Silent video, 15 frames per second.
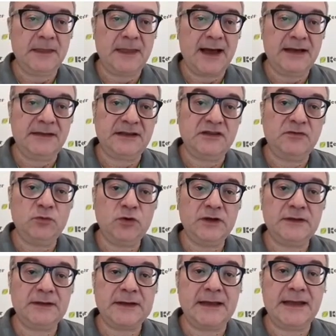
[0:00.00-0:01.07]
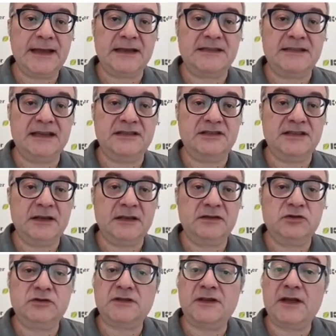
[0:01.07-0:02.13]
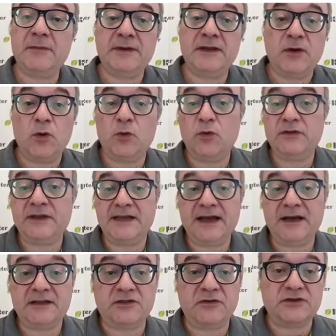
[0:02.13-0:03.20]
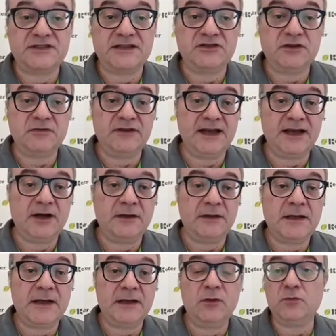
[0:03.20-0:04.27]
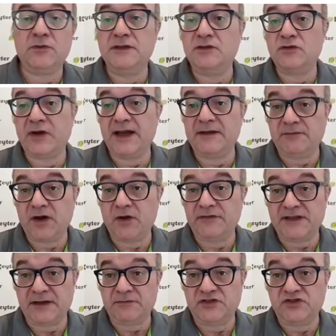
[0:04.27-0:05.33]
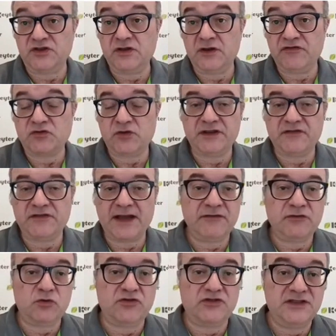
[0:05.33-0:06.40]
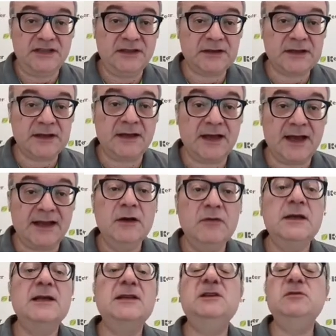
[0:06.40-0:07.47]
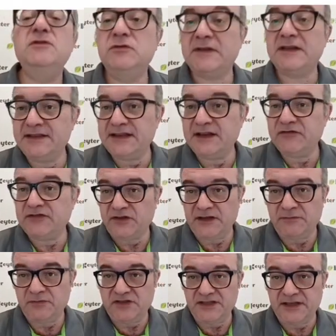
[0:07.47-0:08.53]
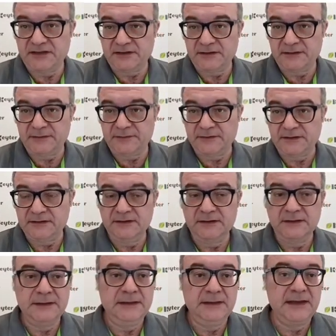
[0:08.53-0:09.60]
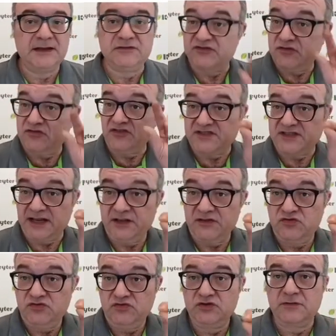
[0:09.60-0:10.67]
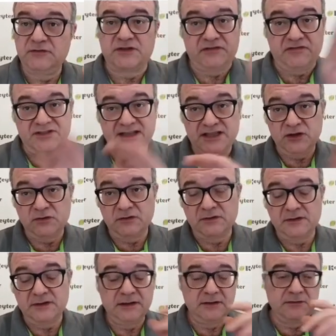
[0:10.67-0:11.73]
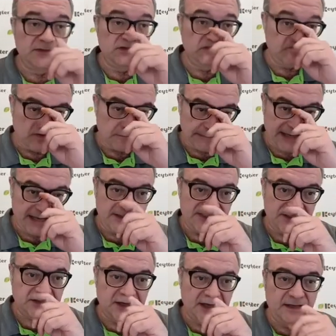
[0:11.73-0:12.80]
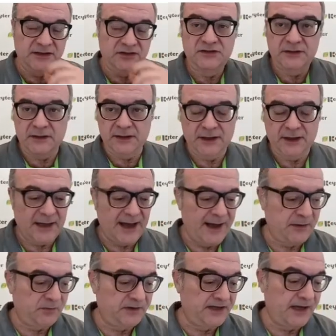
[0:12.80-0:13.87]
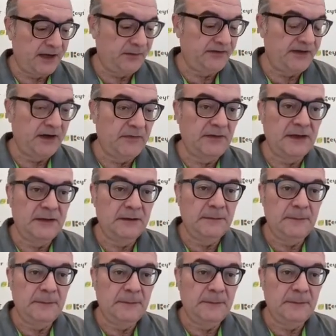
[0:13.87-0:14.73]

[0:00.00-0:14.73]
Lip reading: At this point, it is necessary to determine all the characteristics of air with a dry bulb temperature of 45 OC and a relative humidity of 30%. If you desire to trim the video, perform the exercise, and we shall observe it.